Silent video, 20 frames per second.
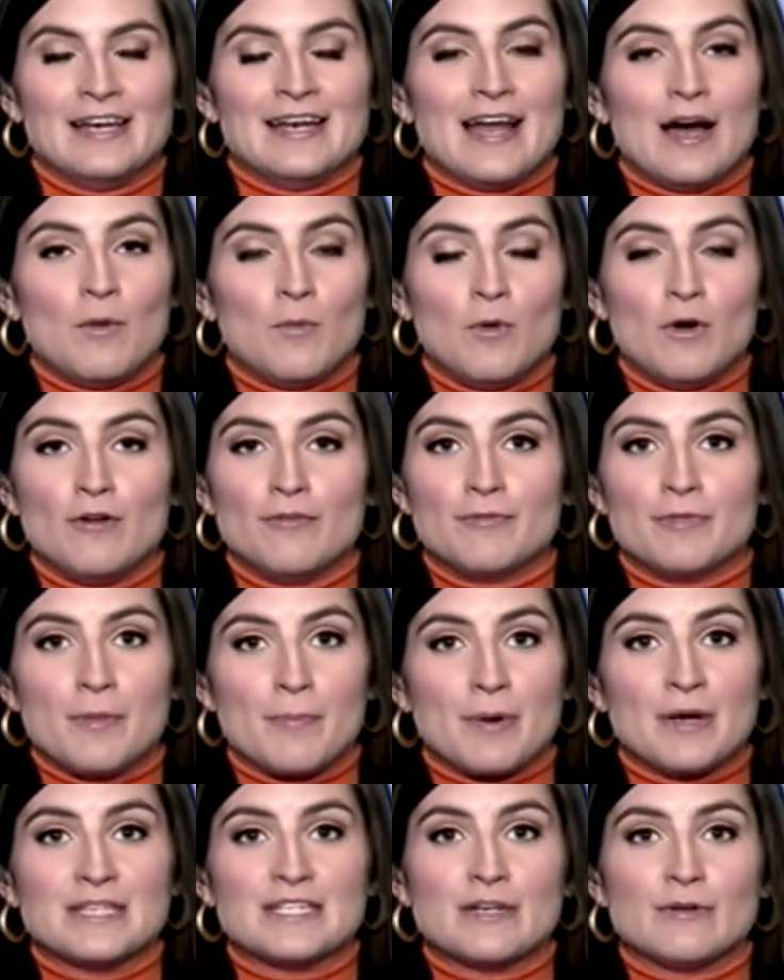Now, Wolf,
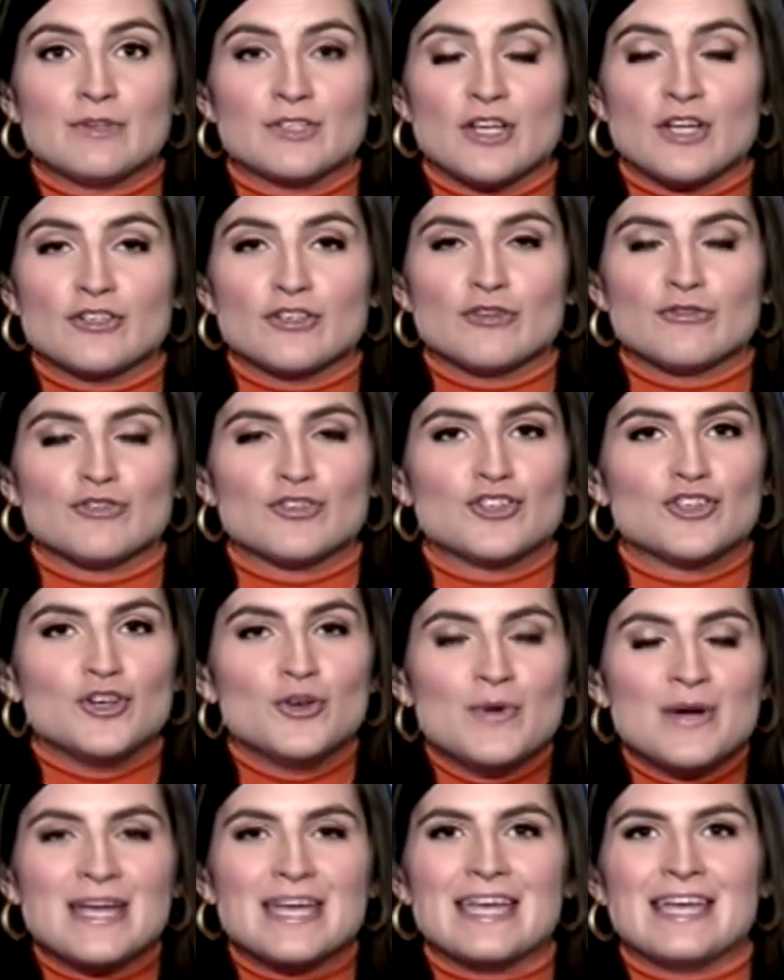the president was also
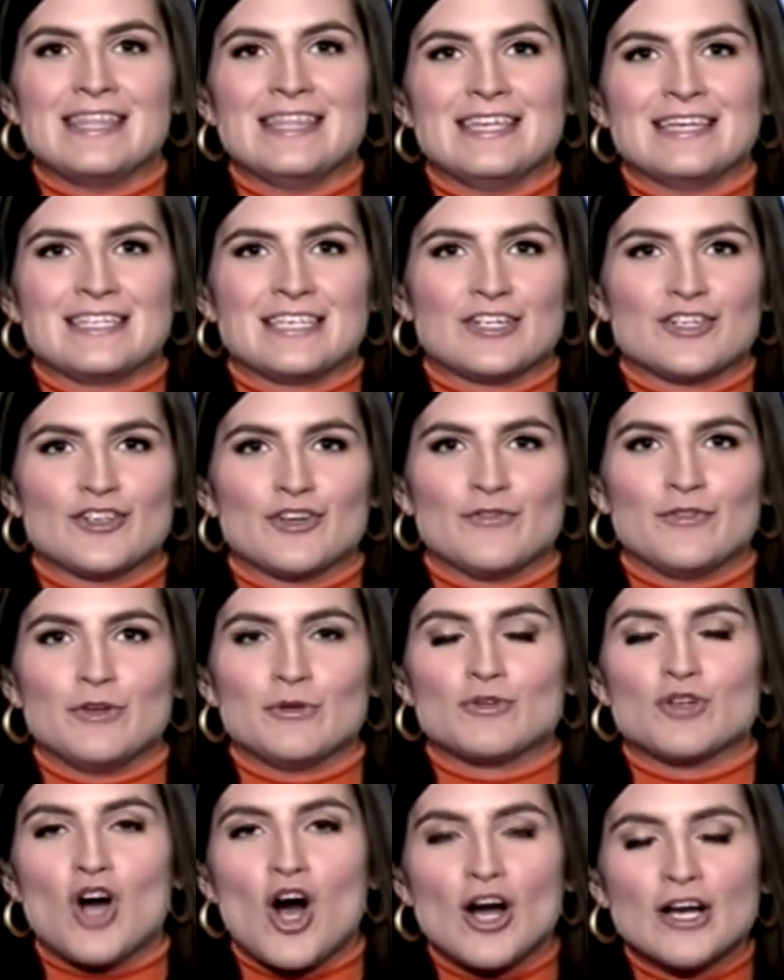stewing in this
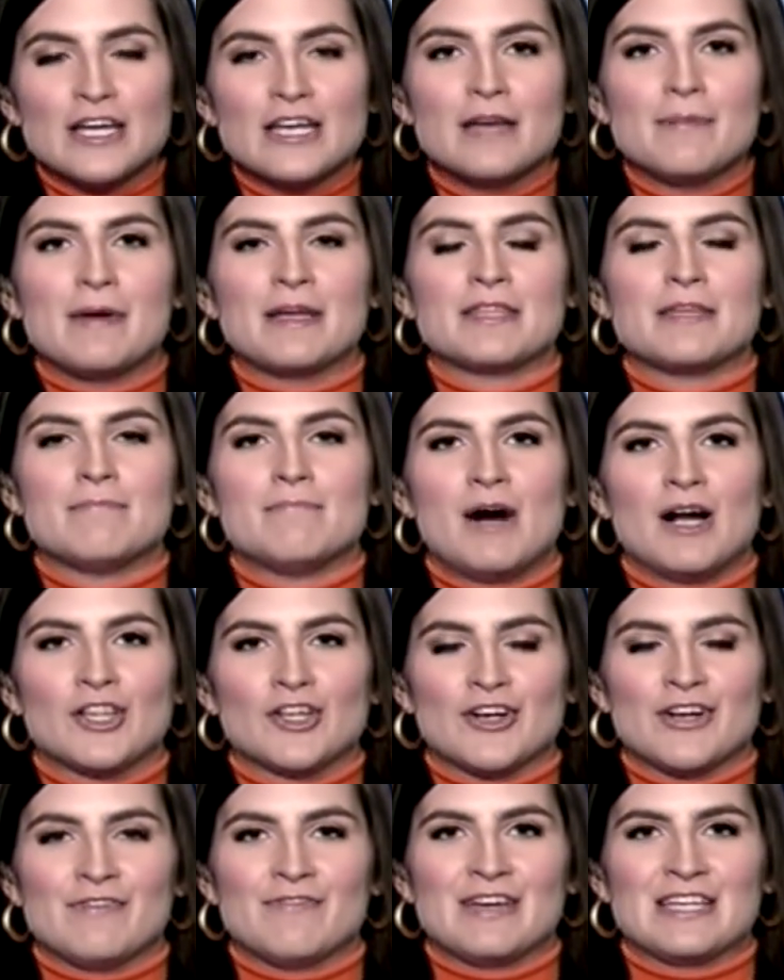interview, talking about the
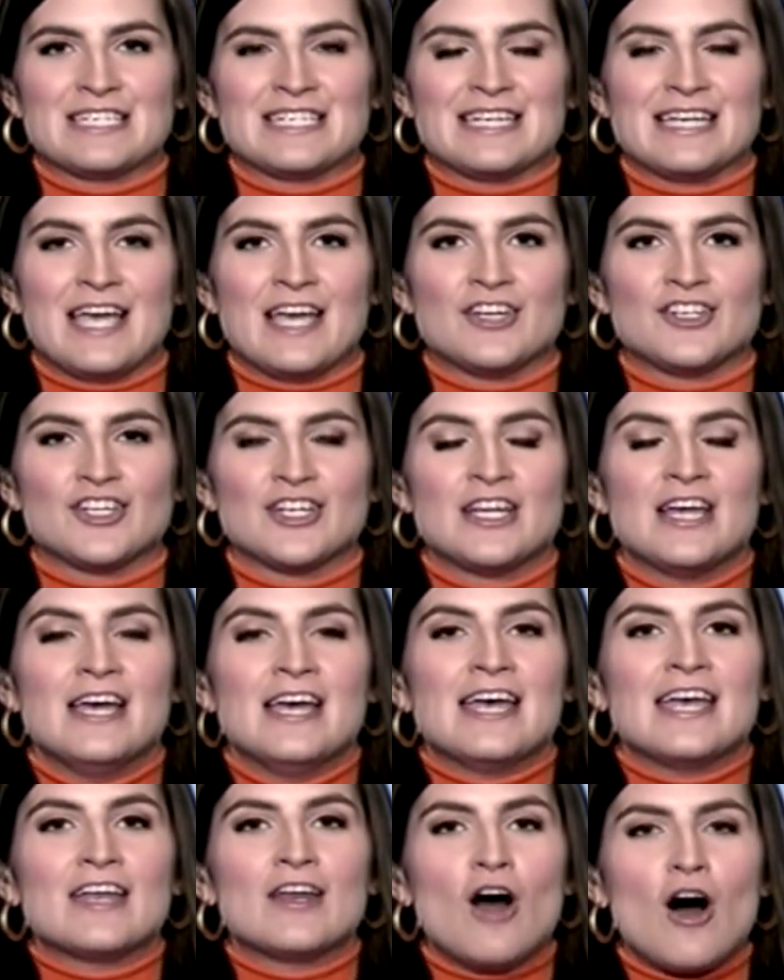Mueller investigation
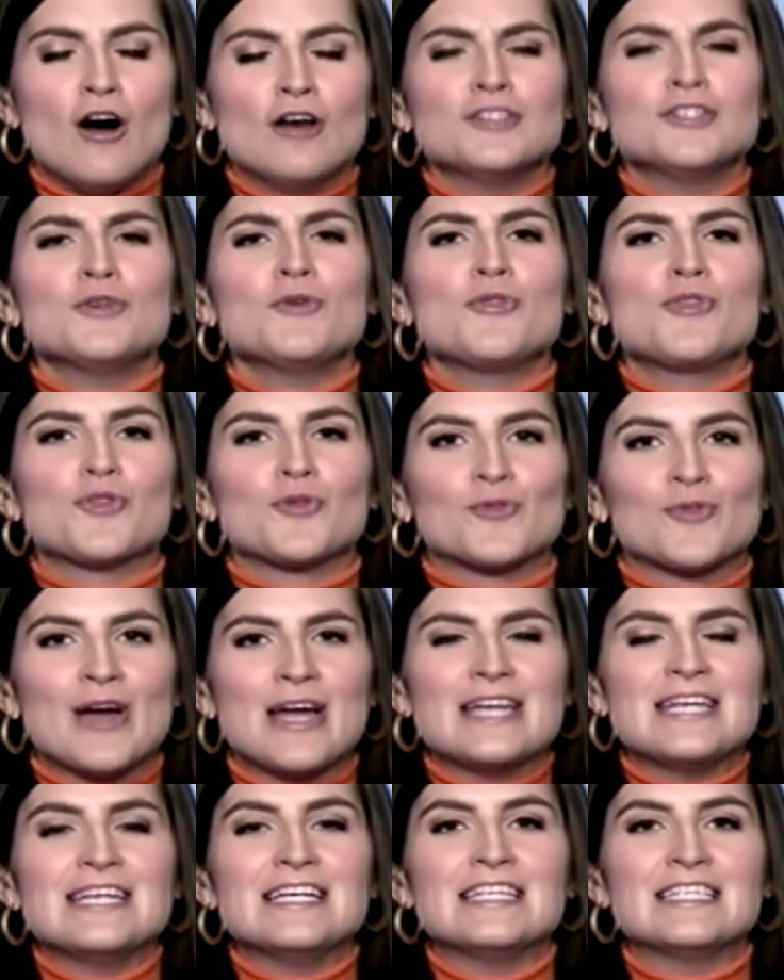and also
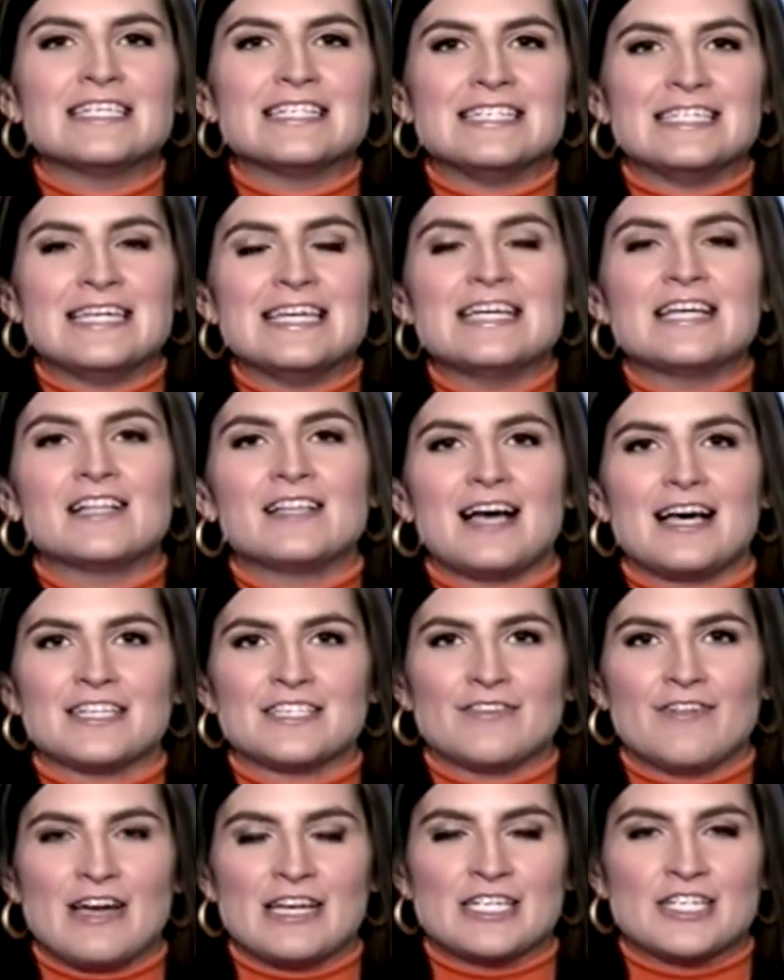threatening to
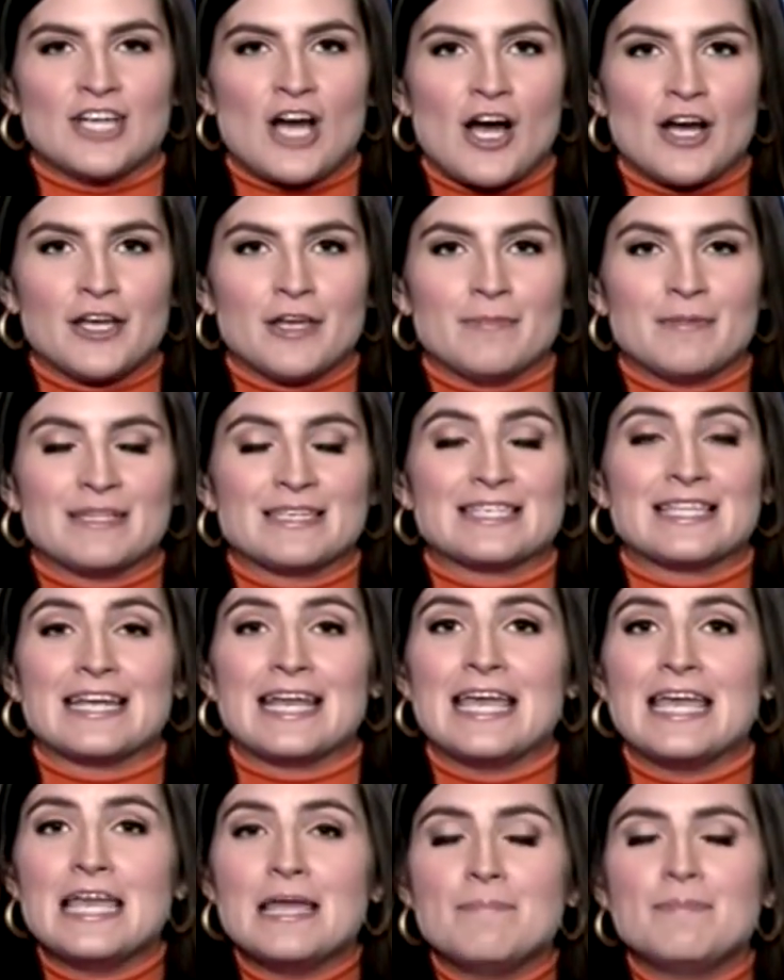declassify documents that
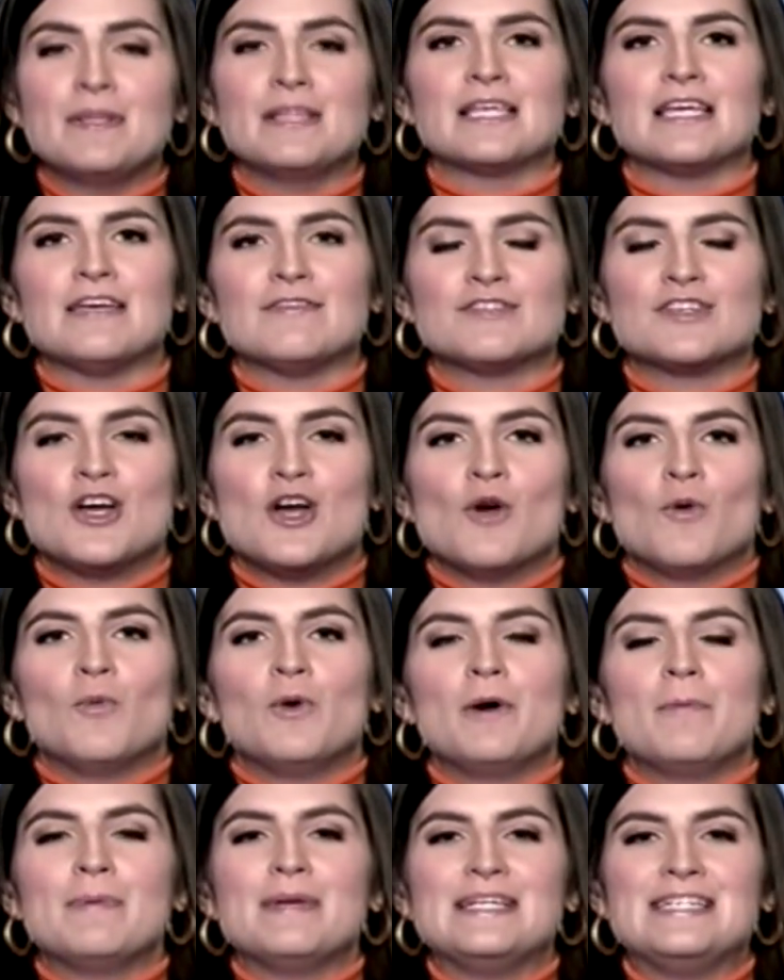he believes
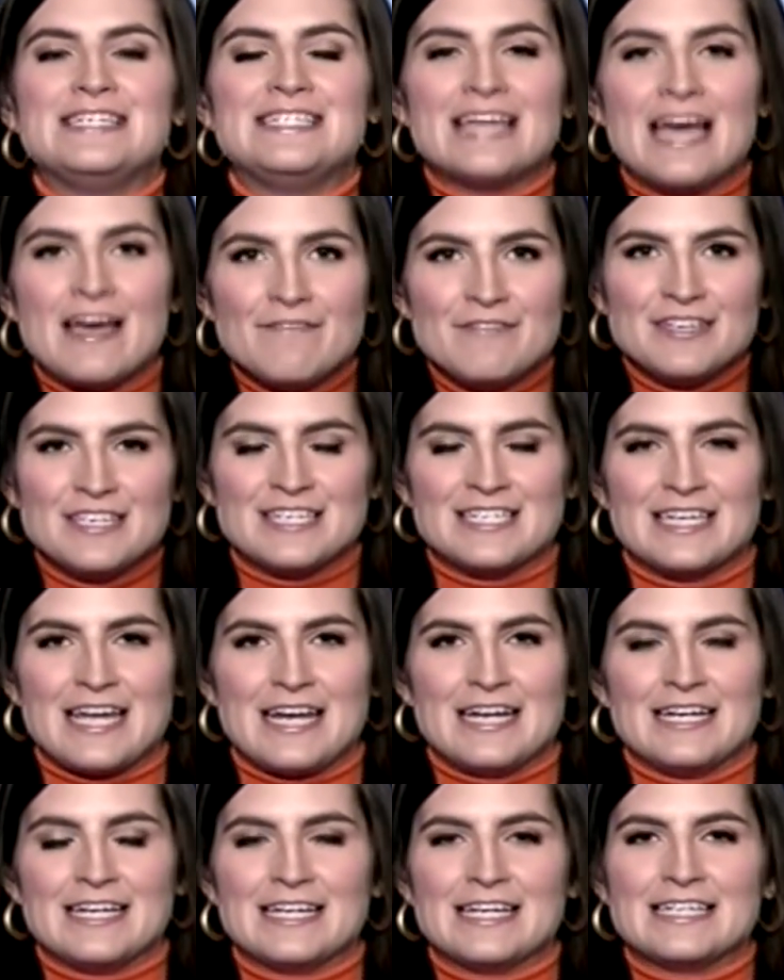will be
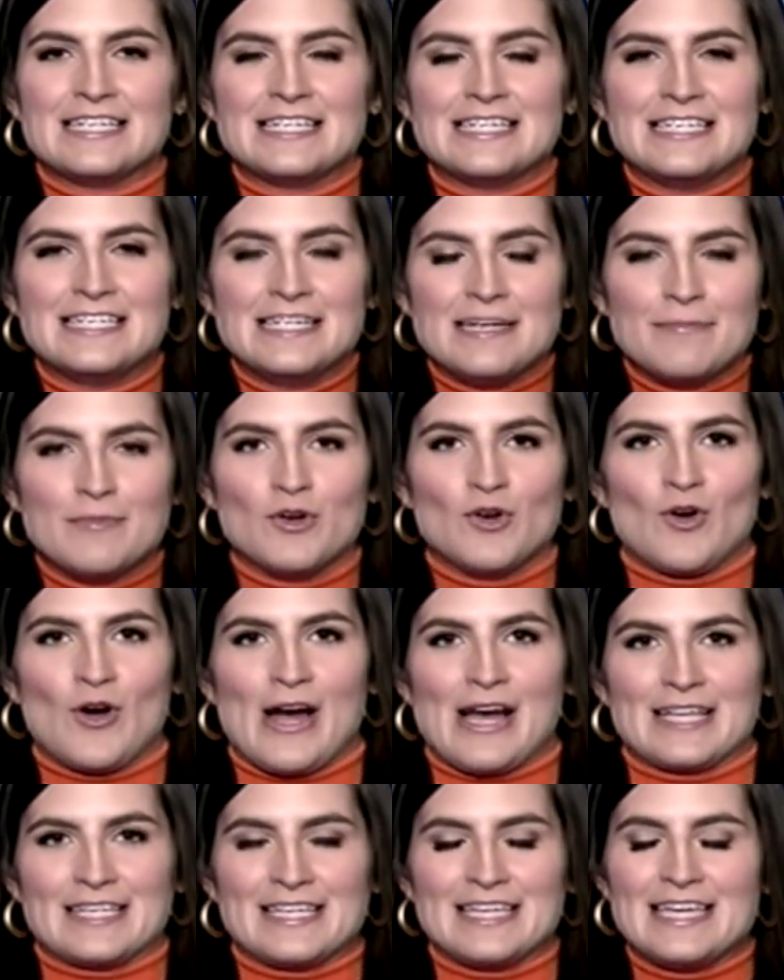devastating to
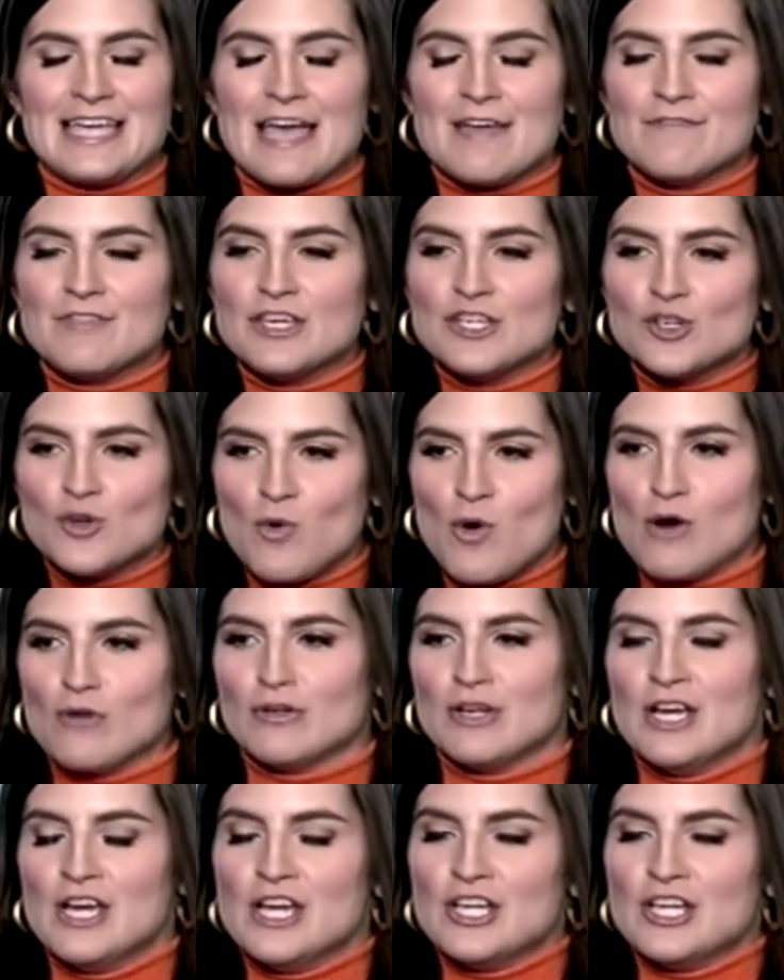Democrats. He gave this quote